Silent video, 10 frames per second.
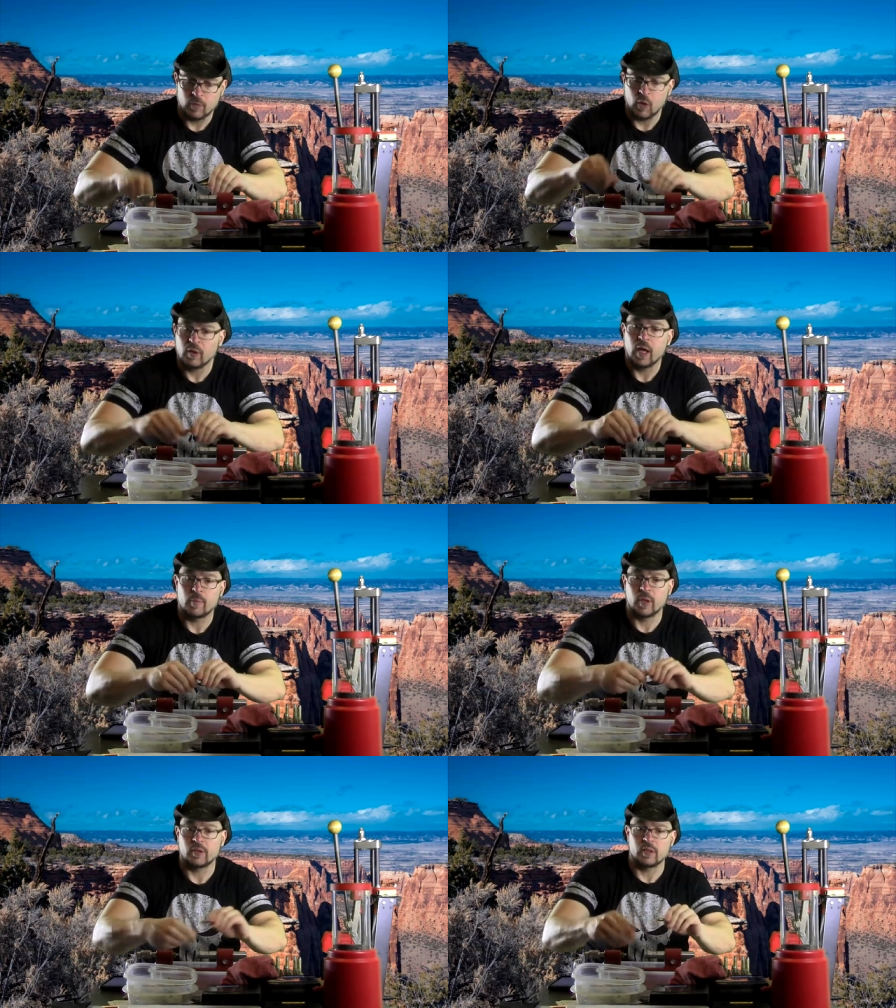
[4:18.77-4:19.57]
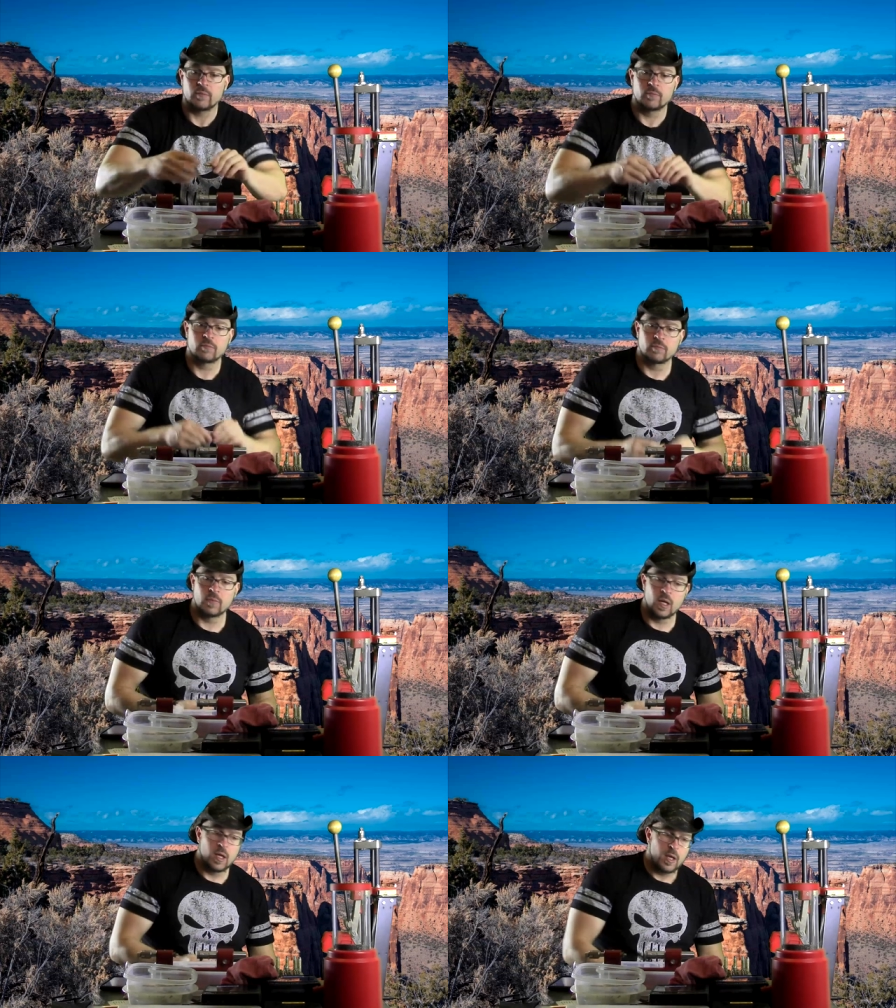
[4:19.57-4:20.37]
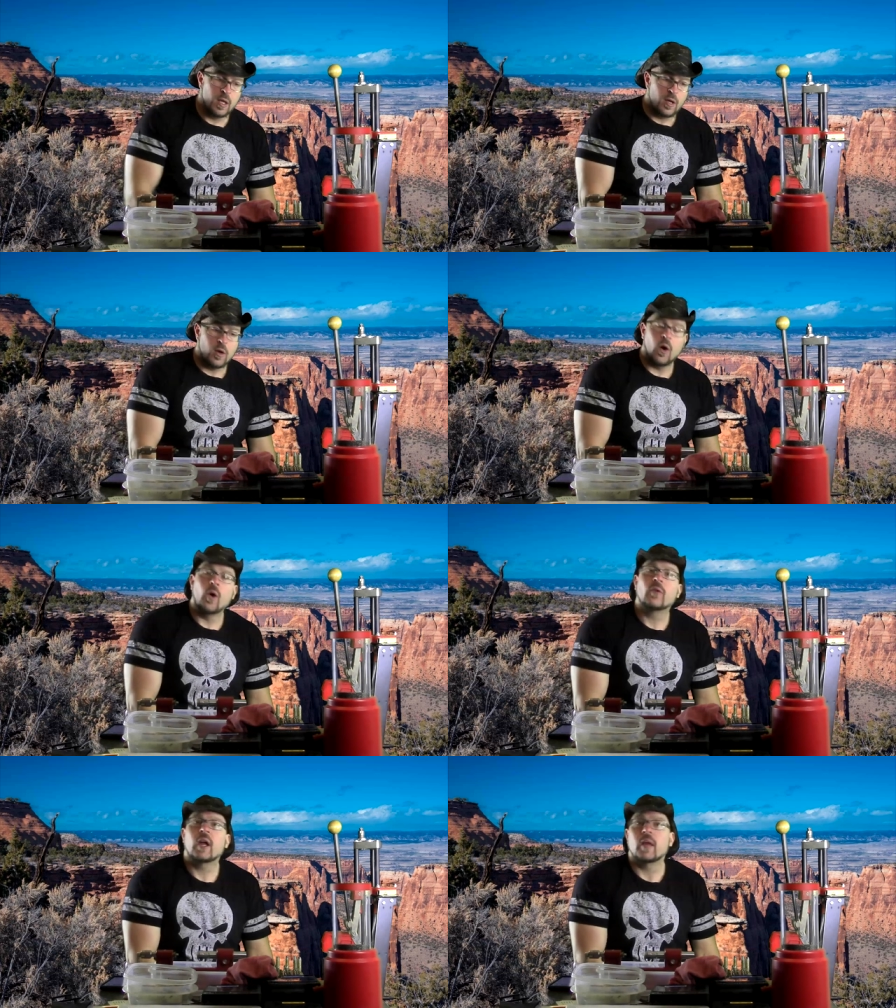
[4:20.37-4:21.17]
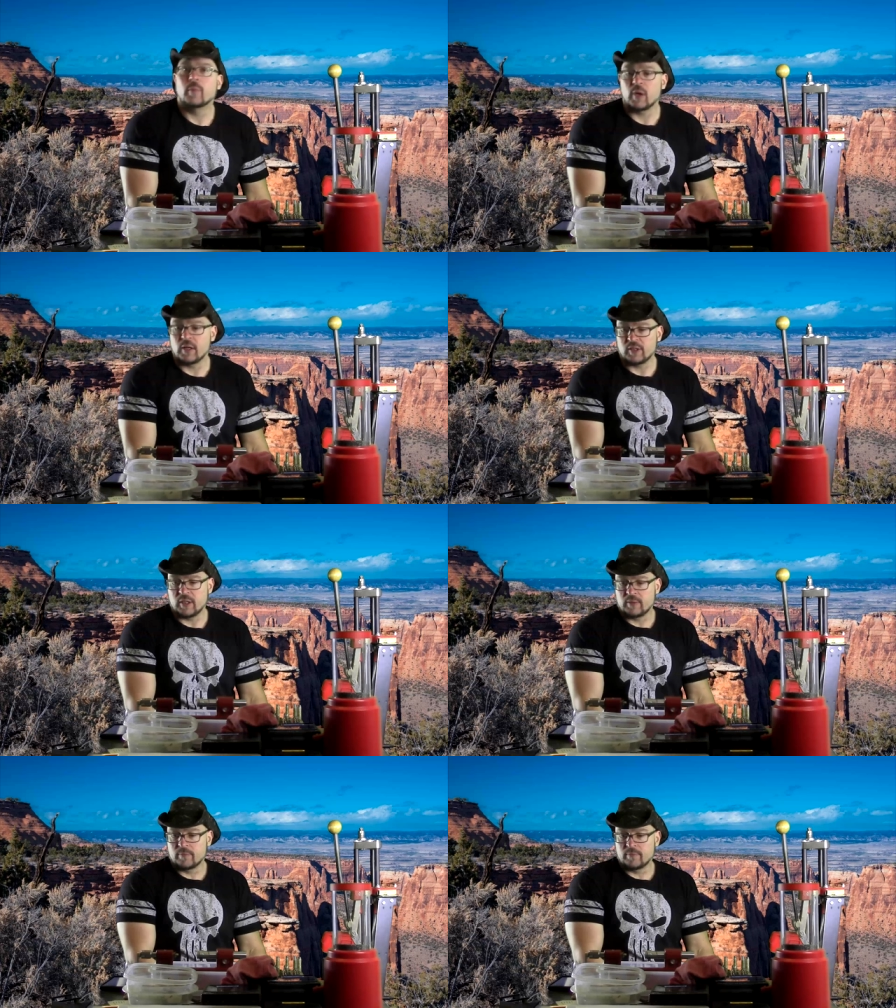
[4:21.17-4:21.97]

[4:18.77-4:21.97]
Overhead pressing. Overhead pressing.